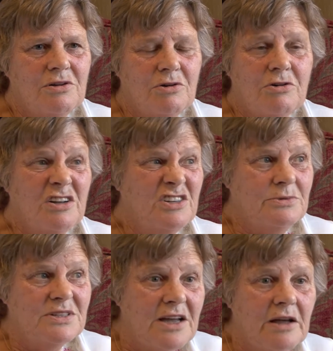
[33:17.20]
Auntie
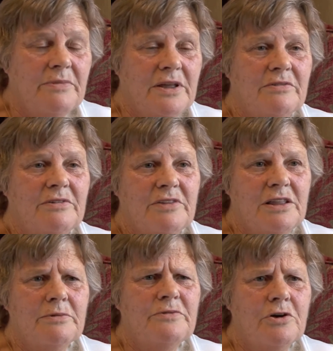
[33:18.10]
was coming. I
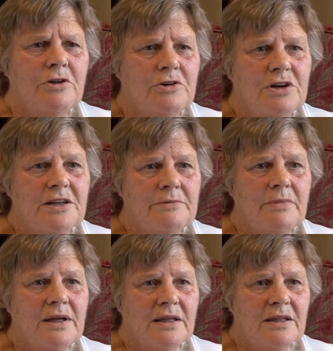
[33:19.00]
think my father had come
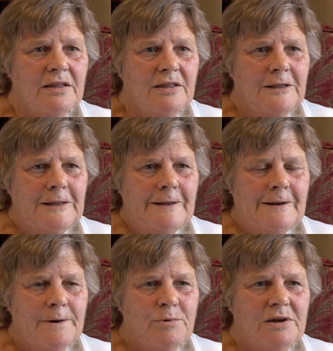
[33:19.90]
back
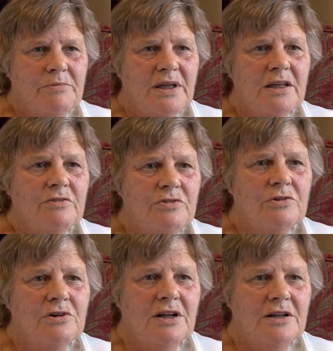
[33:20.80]
and went back
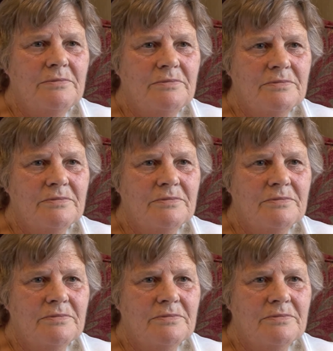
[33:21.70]
for her.